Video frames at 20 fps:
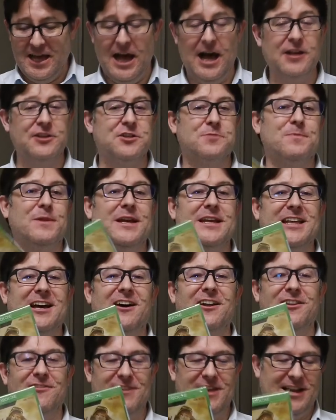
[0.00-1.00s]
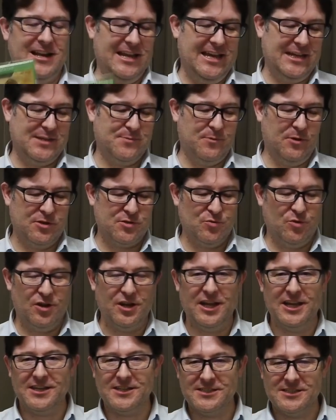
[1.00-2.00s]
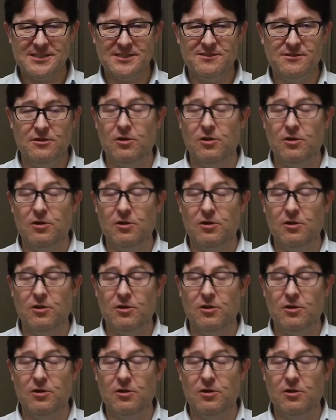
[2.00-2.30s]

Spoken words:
I'll just play that on the regular Xbox One X.